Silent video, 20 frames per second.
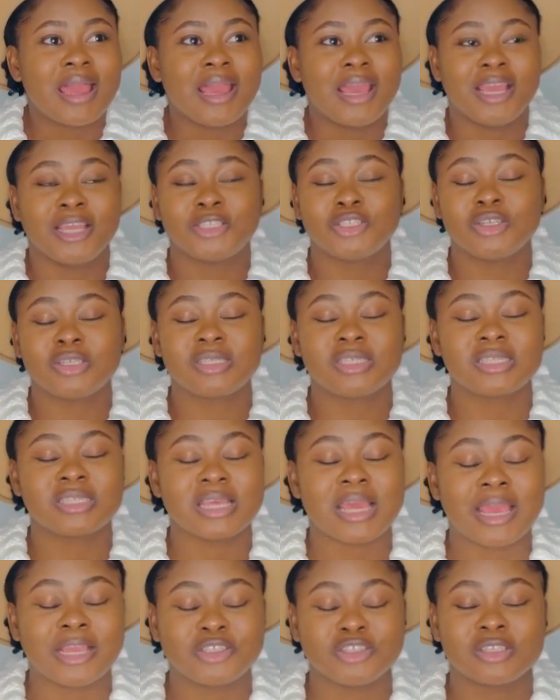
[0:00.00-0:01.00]
I just
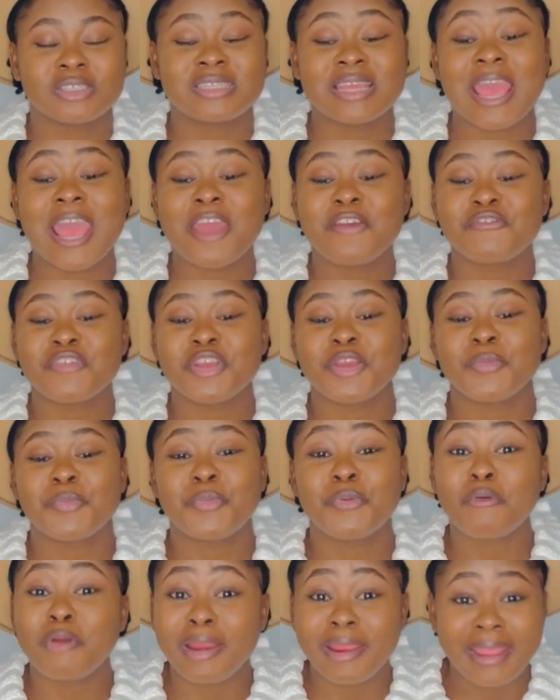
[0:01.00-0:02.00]
every
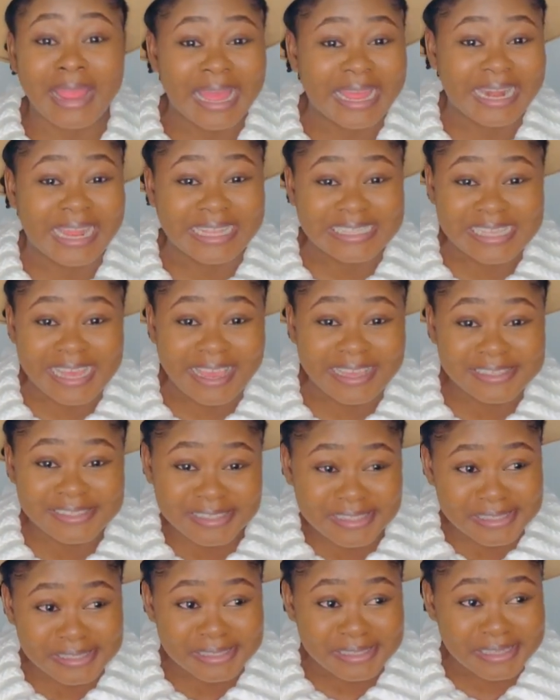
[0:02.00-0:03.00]
prayer that I
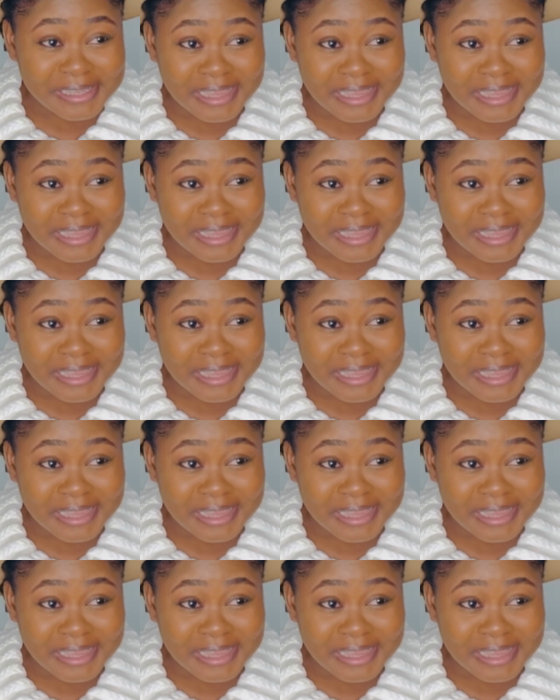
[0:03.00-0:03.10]
see,